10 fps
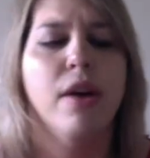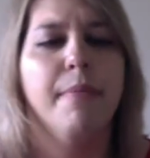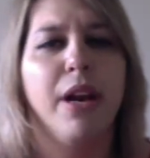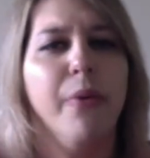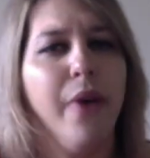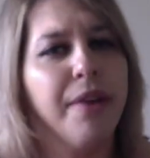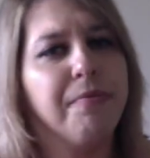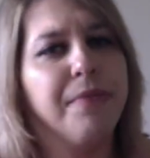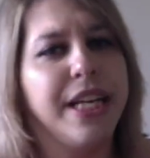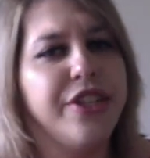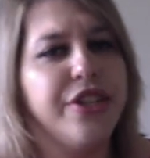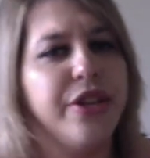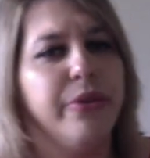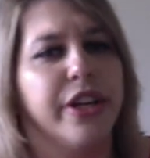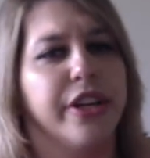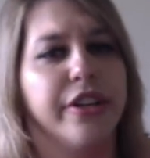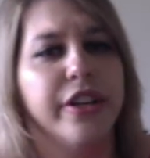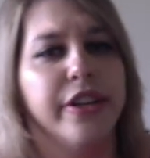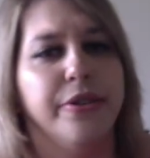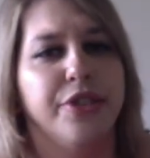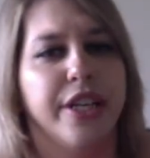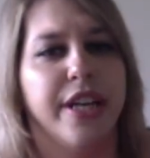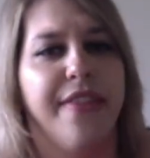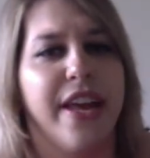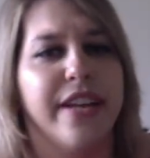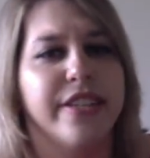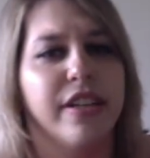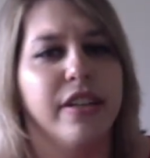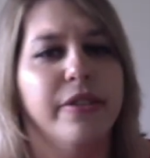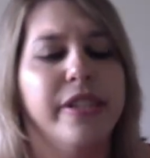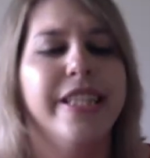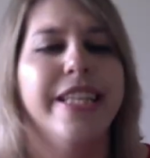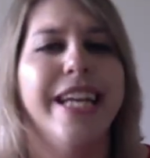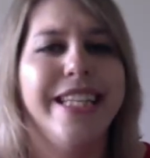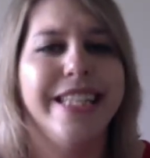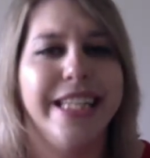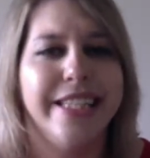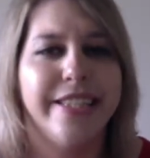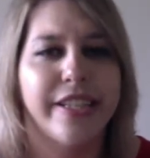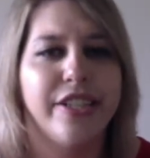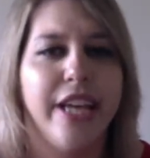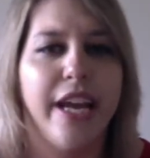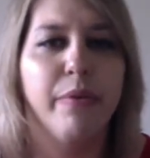but I want to read you the conclusion that is included in the 1968